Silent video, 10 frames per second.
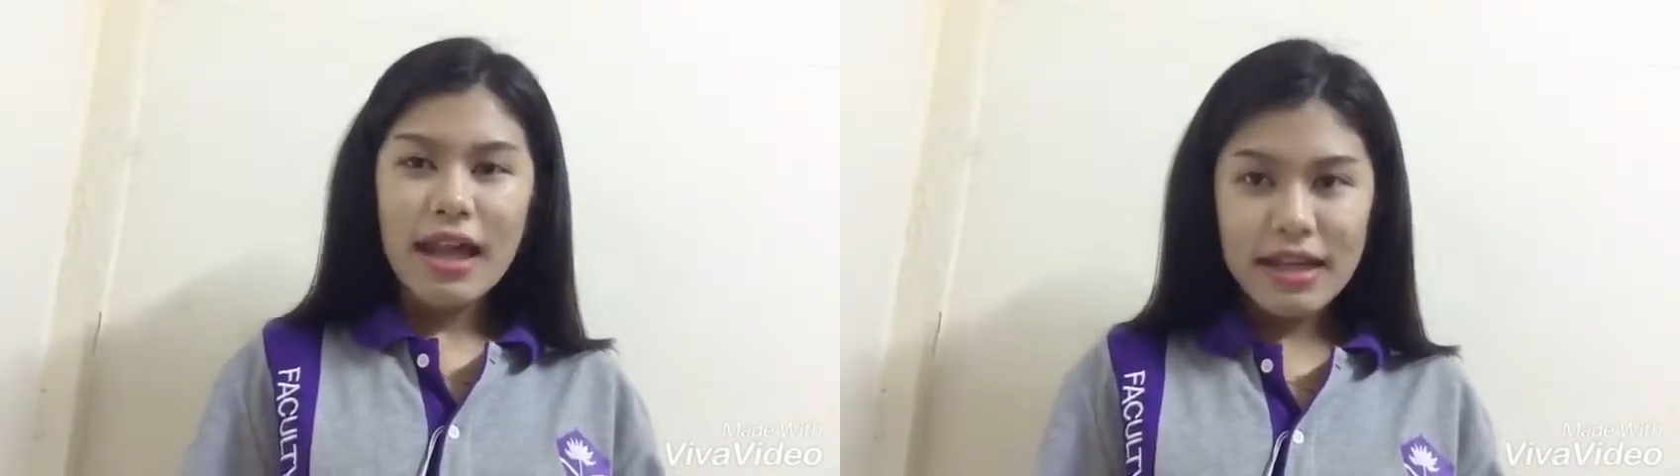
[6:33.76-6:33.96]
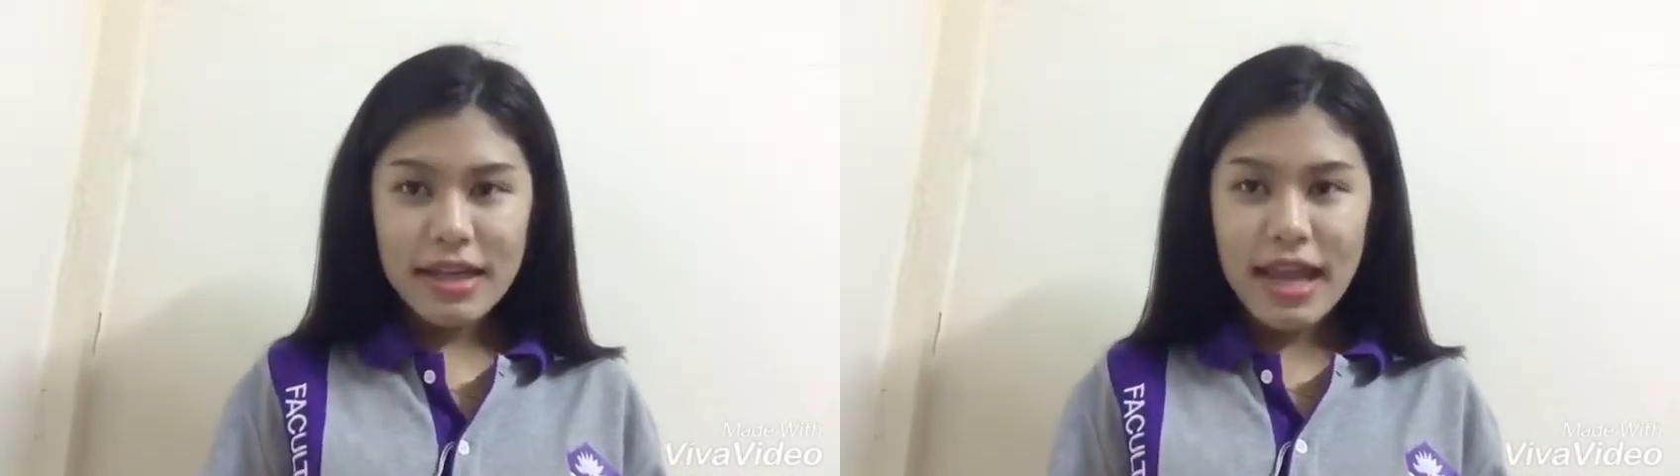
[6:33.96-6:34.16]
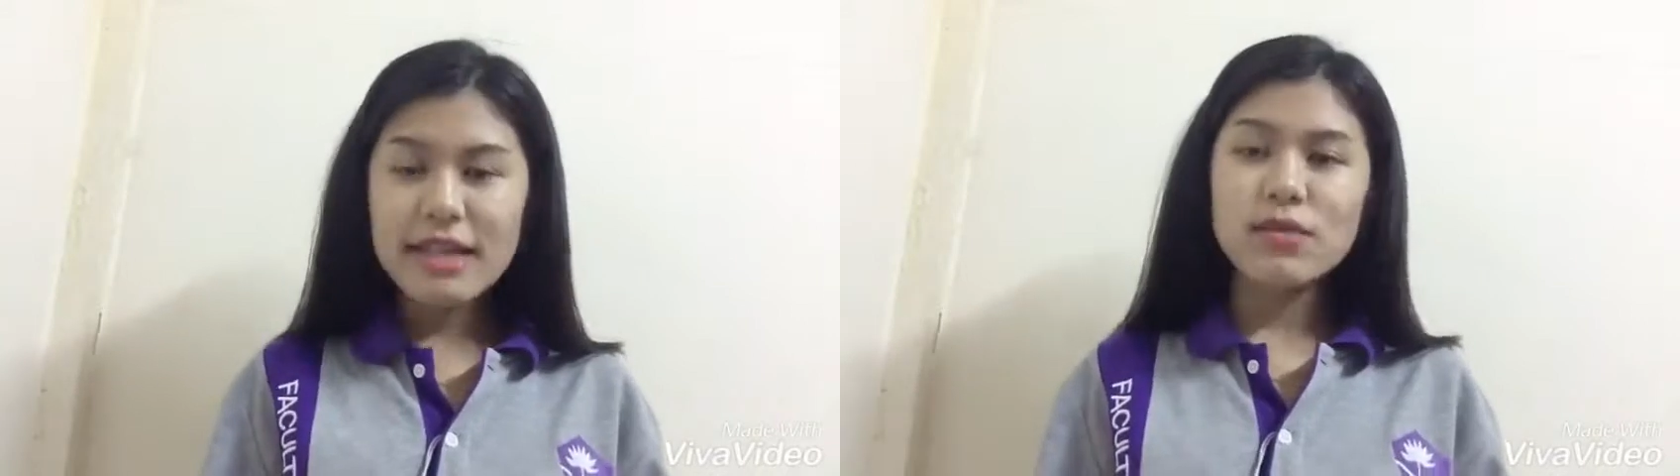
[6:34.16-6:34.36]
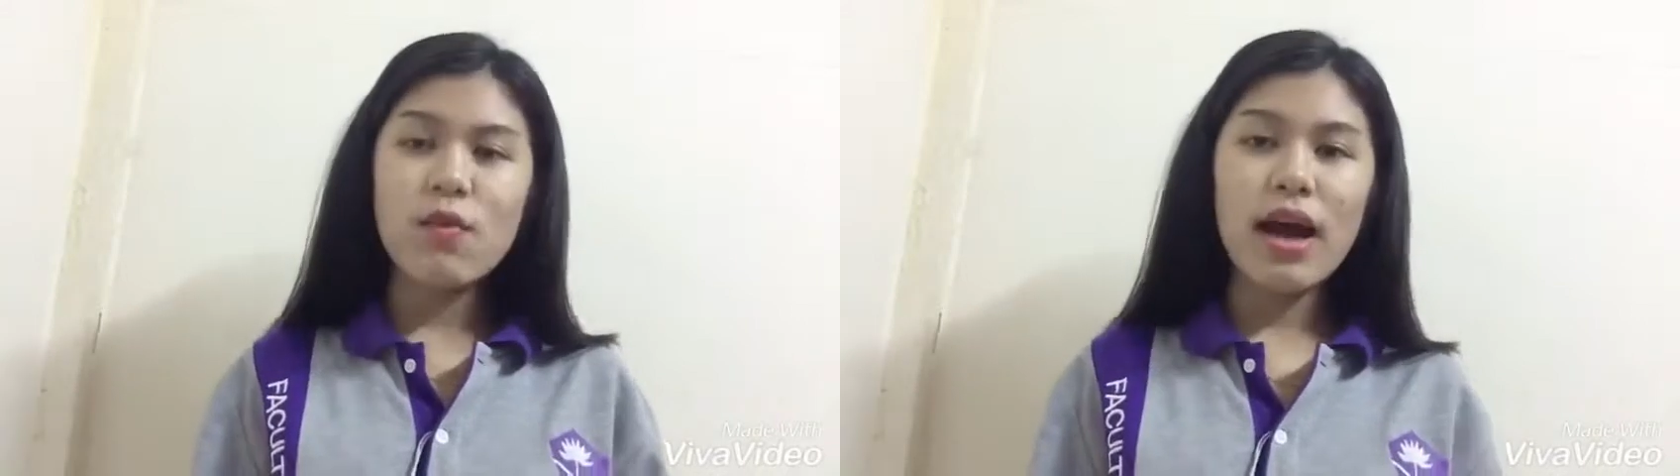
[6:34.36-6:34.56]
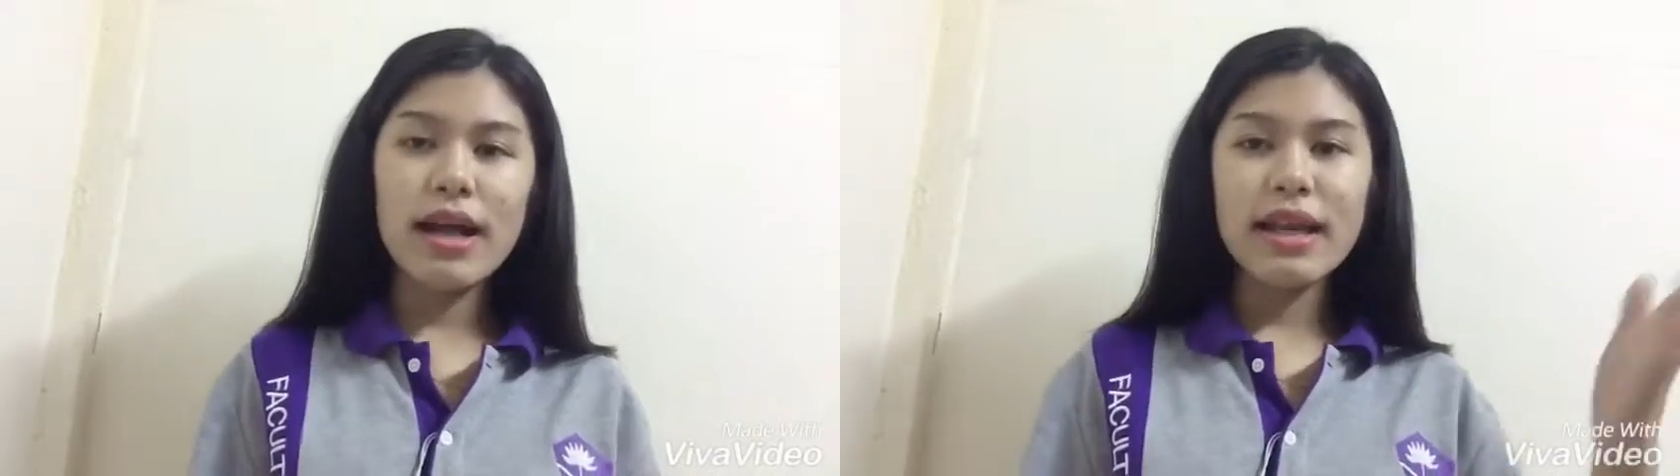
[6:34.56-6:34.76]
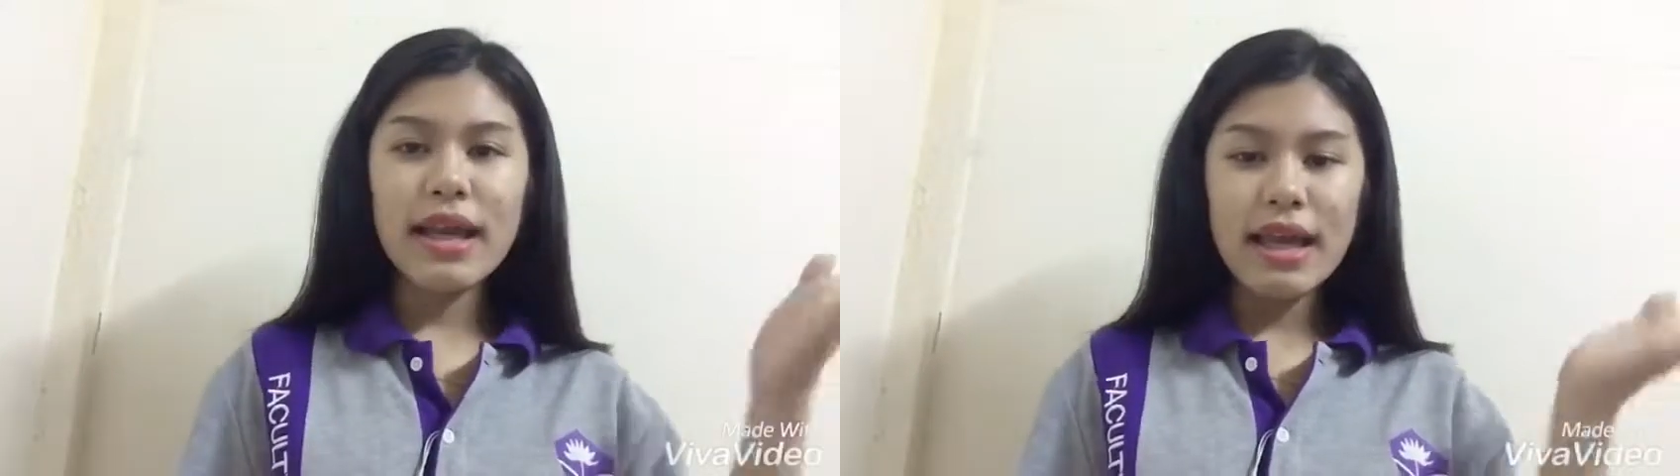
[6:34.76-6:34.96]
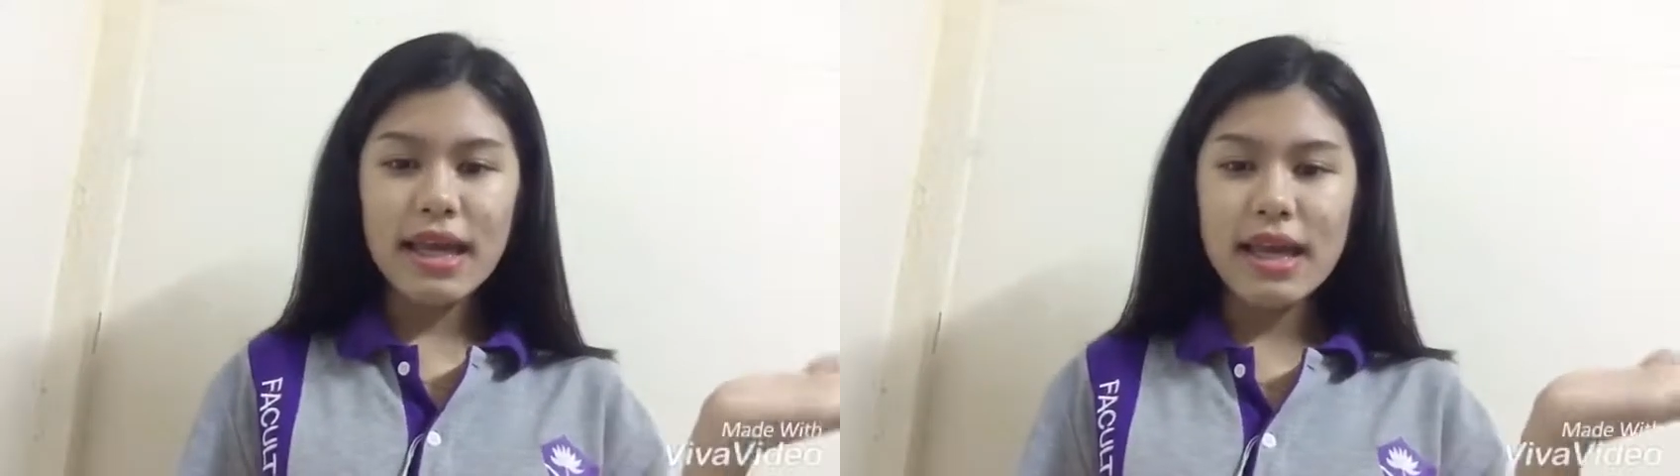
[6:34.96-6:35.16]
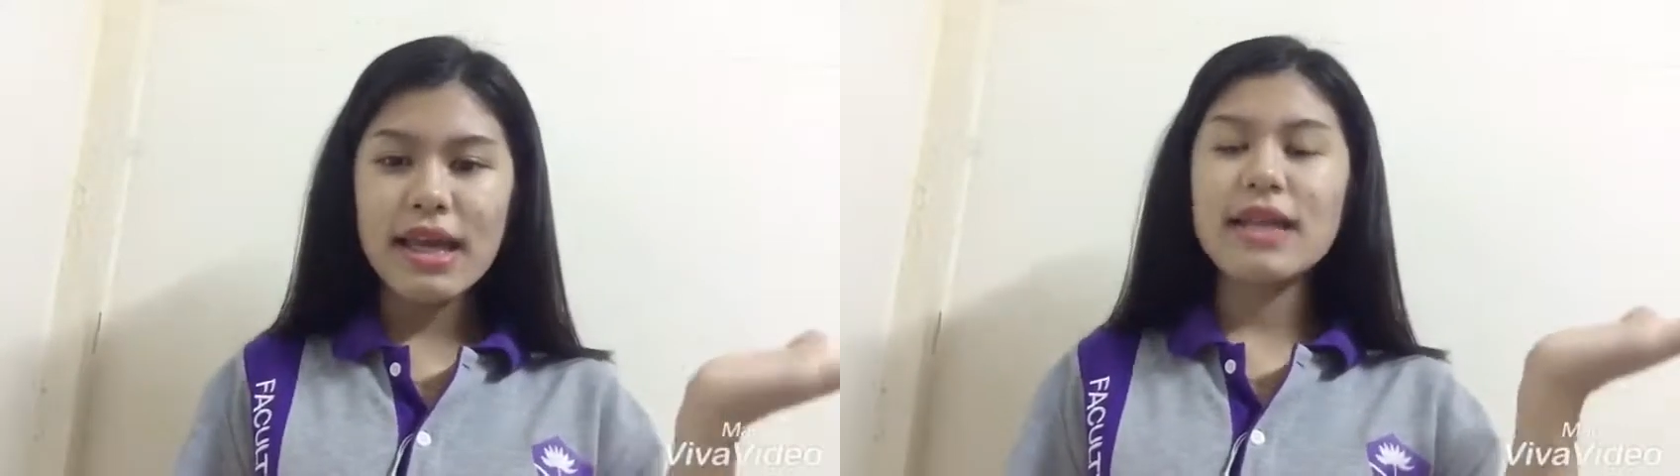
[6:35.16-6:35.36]
the next one
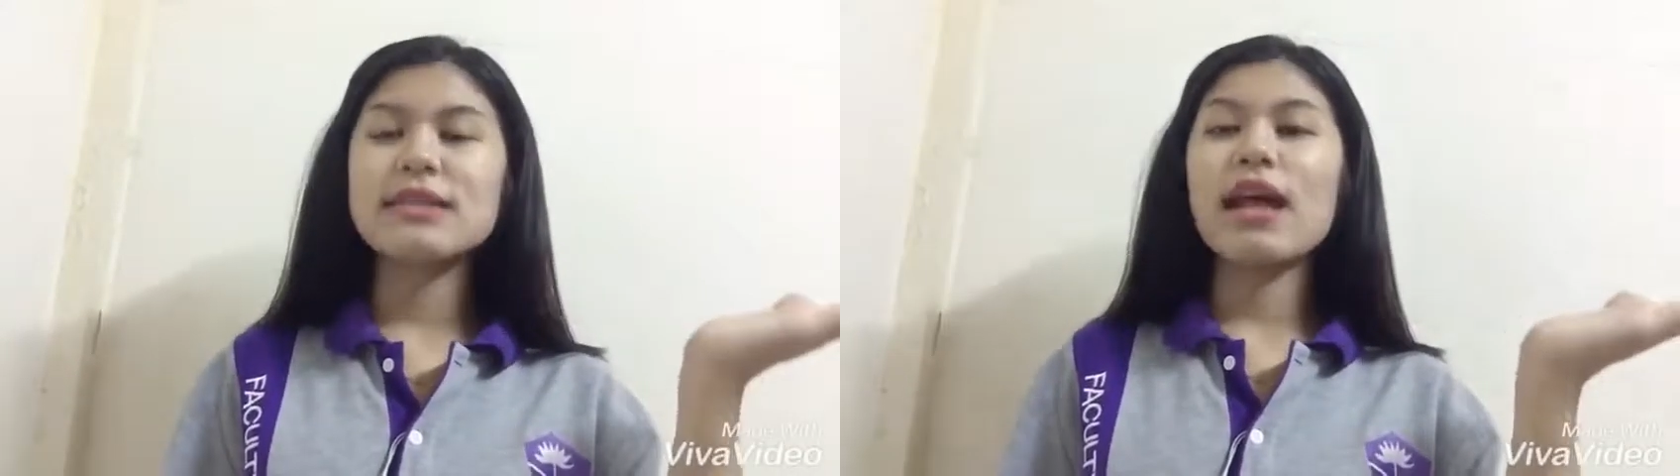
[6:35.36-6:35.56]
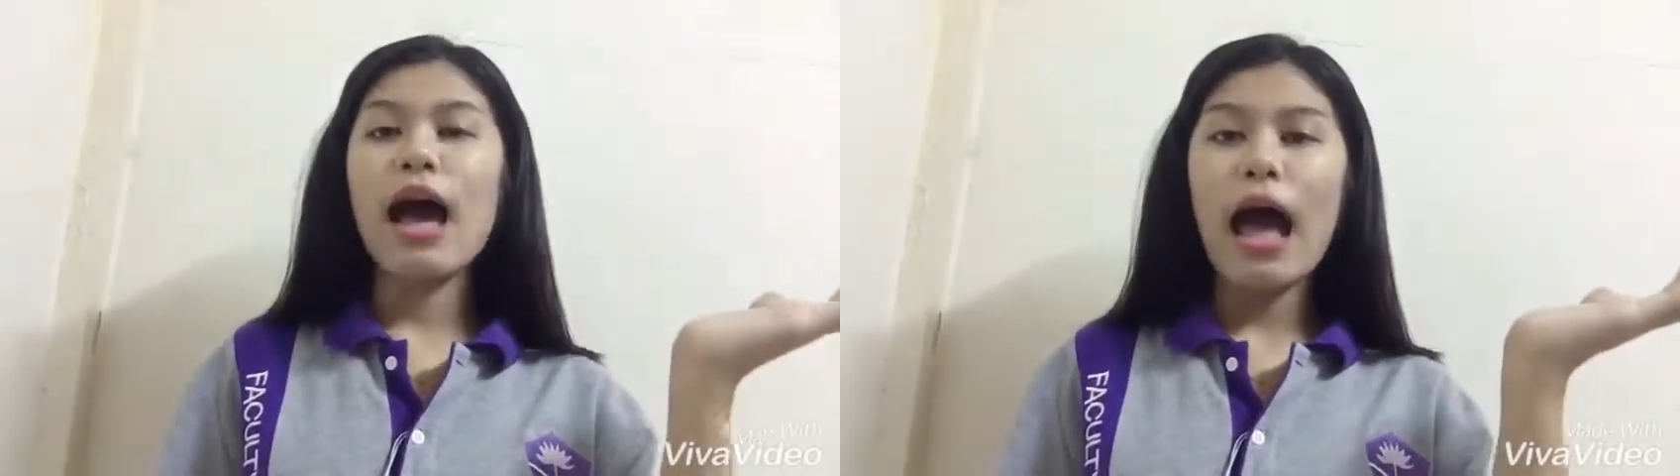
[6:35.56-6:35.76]
is